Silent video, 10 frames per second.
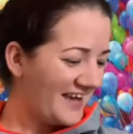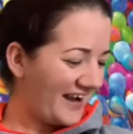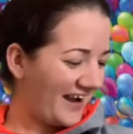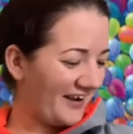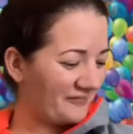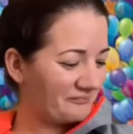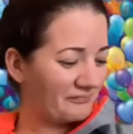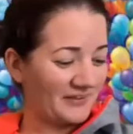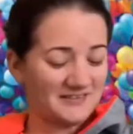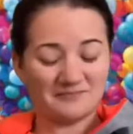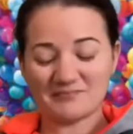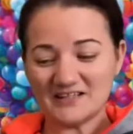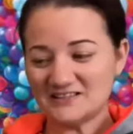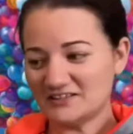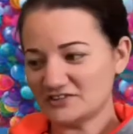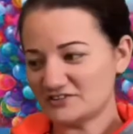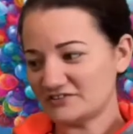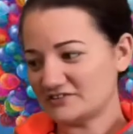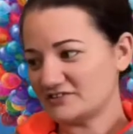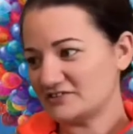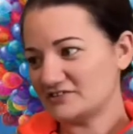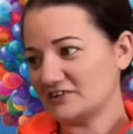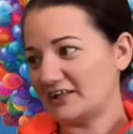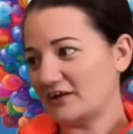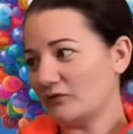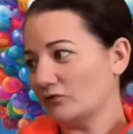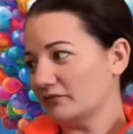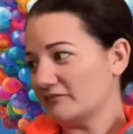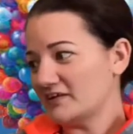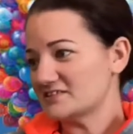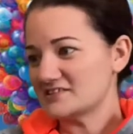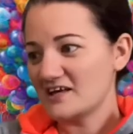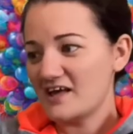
uh, but it's amazing just to get all of this.